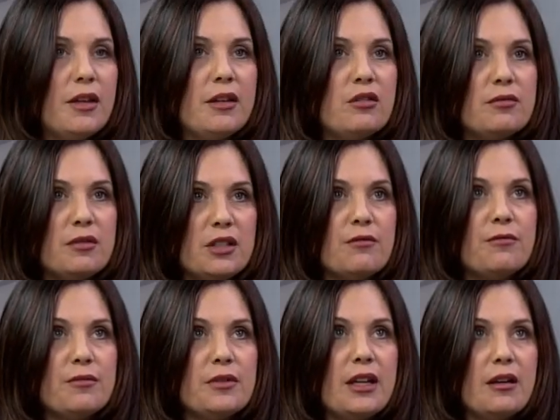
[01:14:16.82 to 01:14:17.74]

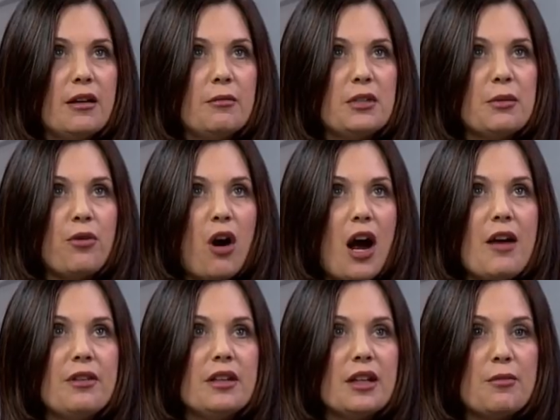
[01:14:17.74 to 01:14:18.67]
they're
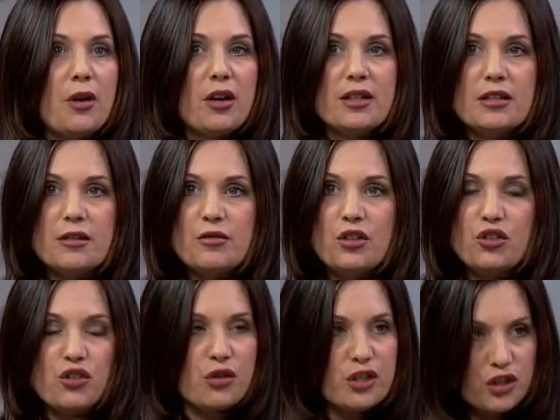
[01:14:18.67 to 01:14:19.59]
depriving their bodies of
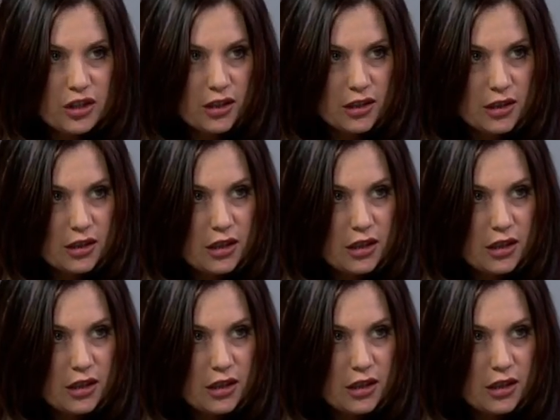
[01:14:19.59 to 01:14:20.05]
nutrition.